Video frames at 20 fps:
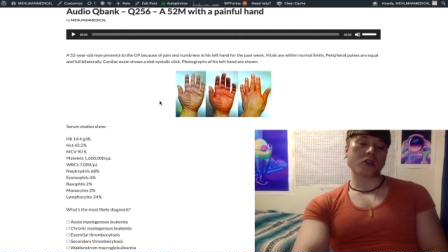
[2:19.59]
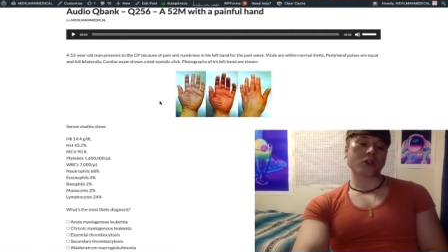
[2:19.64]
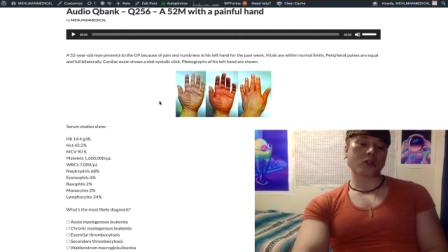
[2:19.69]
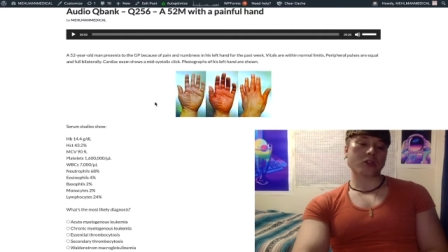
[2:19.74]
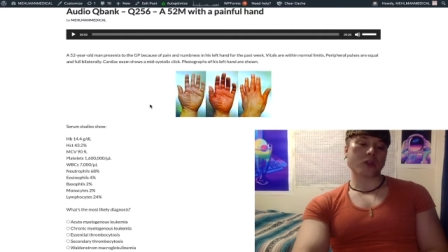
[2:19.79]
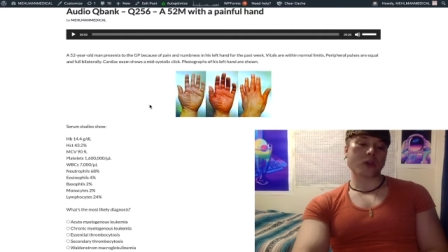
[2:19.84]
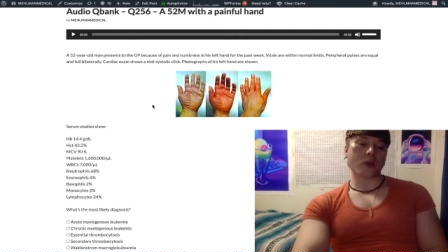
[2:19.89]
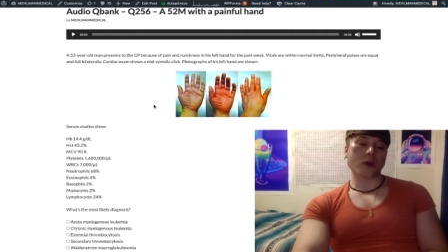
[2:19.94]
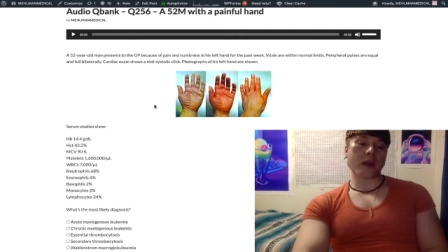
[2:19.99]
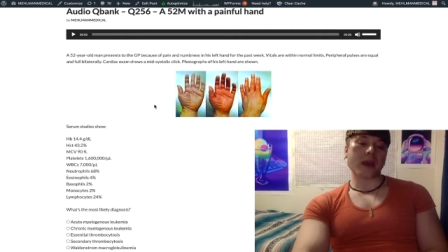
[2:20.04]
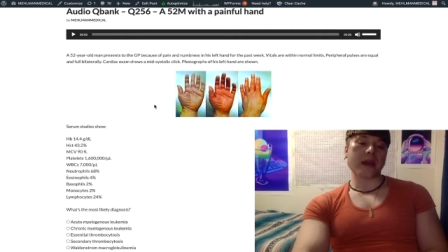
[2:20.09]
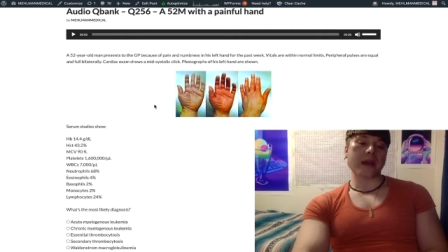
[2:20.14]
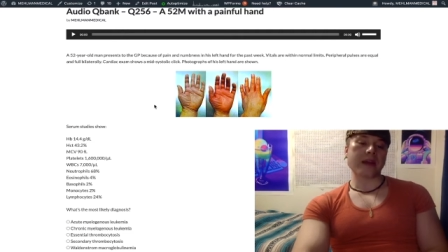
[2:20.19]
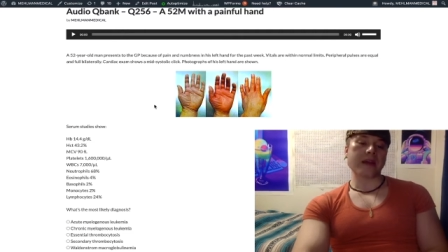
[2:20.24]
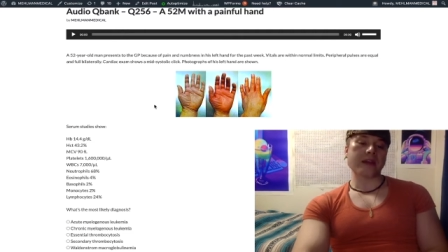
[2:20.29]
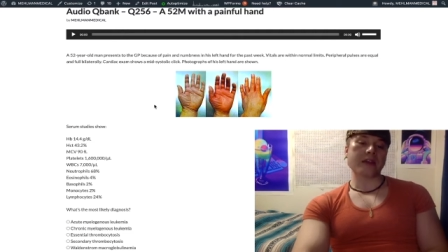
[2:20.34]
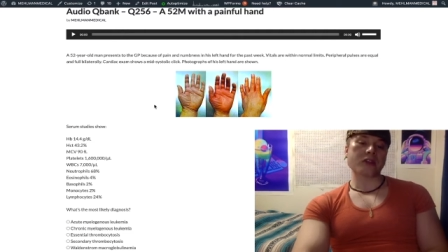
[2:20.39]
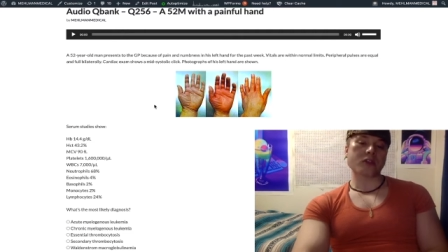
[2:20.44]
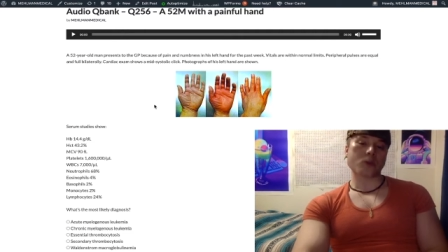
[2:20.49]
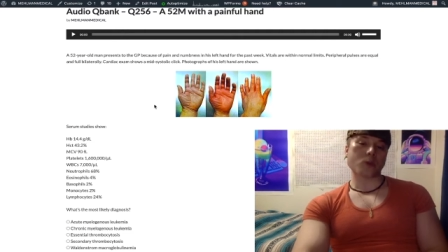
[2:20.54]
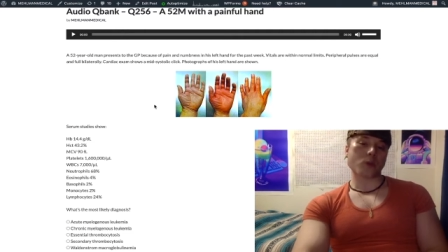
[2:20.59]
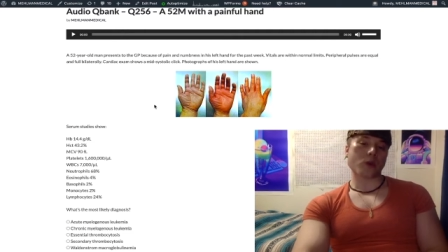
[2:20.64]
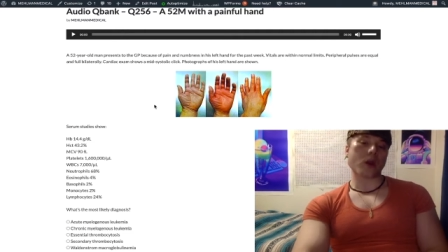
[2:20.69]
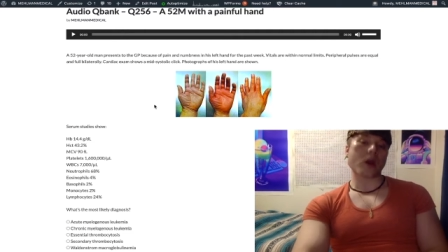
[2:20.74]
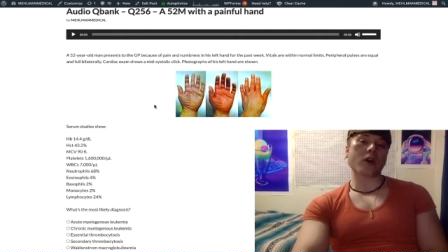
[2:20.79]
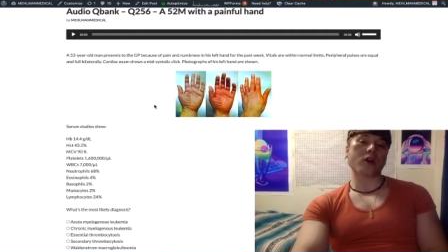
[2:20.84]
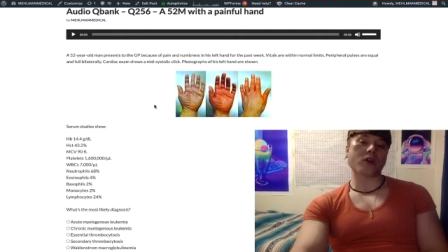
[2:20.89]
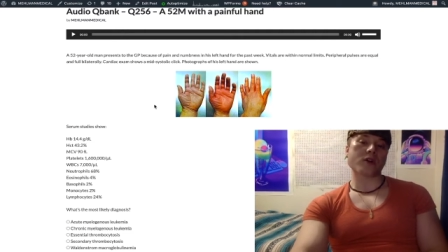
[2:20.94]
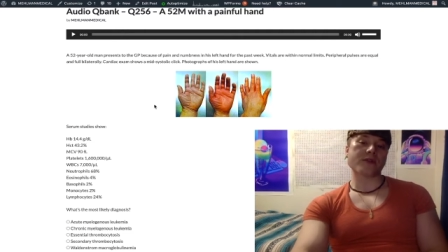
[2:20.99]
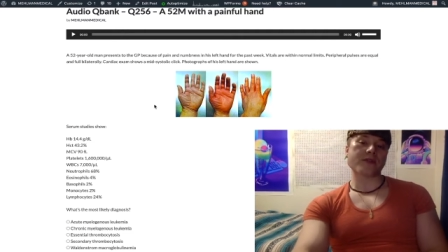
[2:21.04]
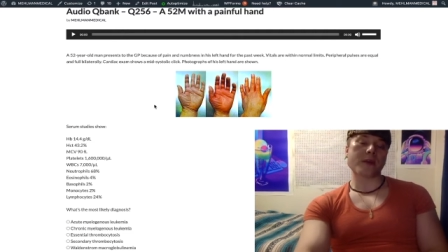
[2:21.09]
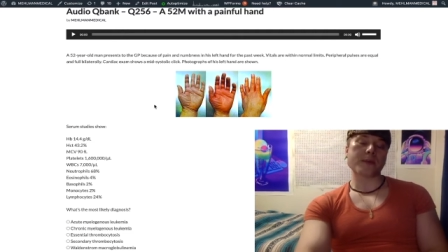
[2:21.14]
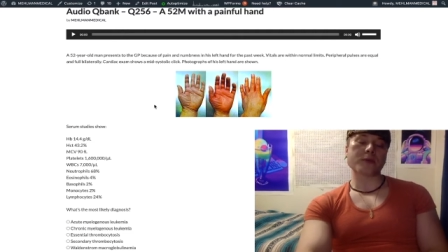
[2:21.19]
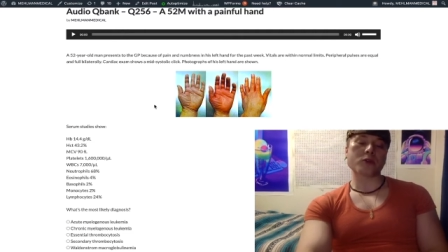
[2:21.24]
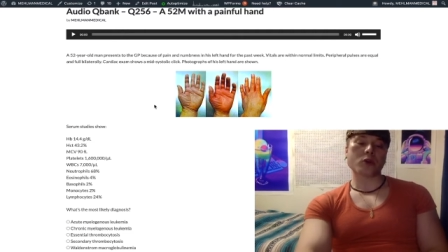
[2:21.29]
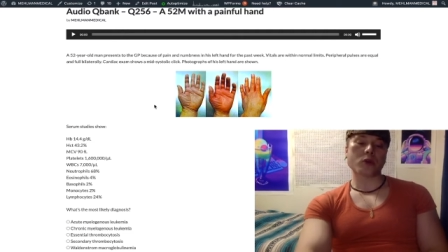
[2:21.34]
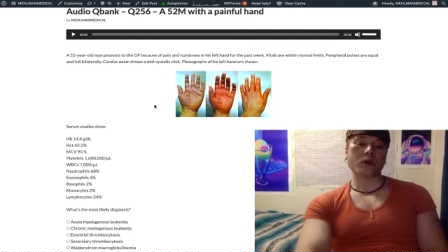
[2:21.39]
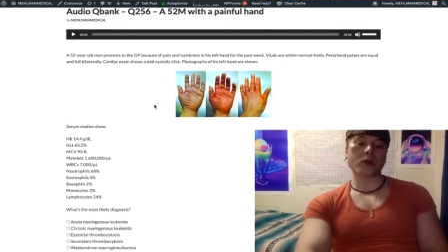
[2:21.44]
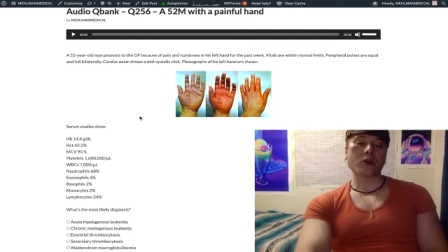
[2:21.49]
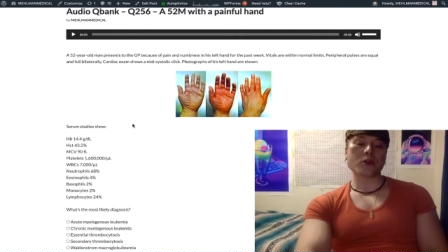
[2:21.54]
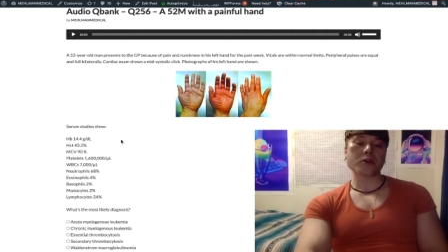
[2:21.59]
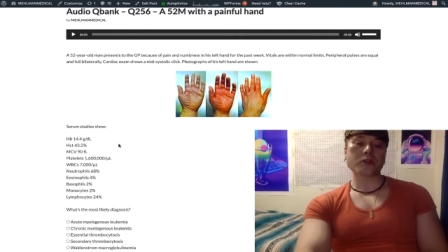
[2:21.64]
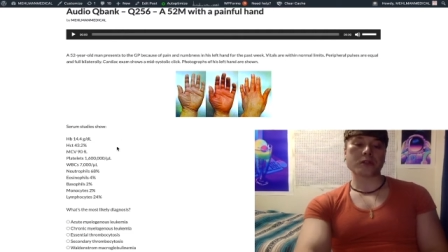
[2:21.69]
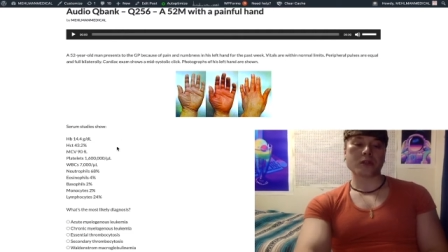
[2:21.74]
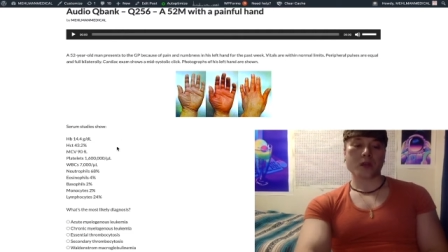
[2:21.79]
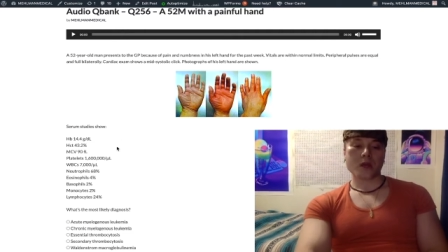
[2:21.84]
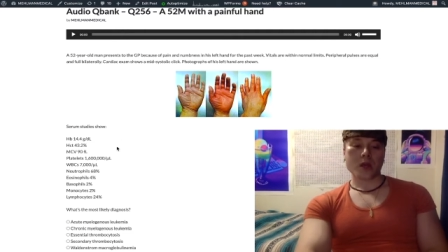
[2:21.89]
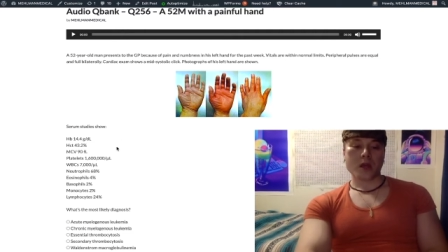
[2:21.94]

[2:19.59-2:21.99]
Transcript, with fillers: so 80 to 100 femtoliters.